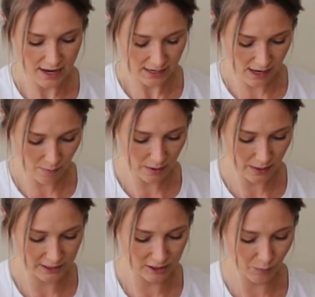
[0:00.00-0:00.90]
keeping
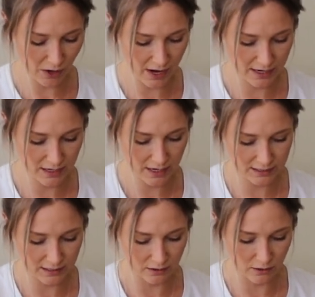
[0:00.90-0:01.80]
that spine
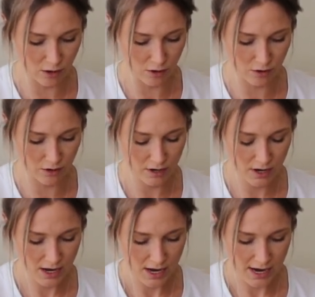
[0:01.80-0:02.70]
nice and long,
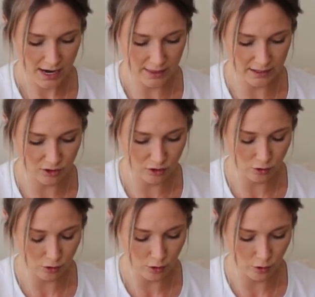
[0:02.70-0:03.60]
and then
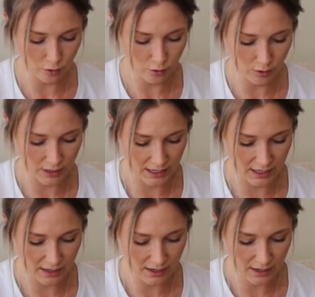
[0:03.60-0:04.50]

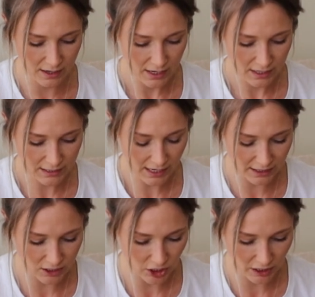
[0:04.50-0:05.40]
slowly take
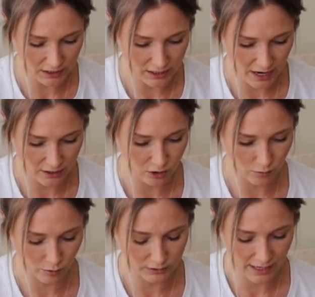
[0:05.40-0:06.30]
the chest down
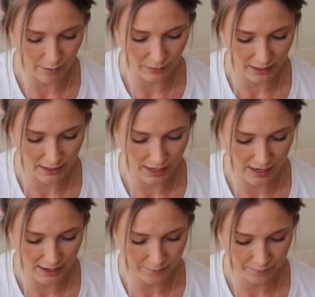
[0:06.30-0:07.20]
towards that bent knee.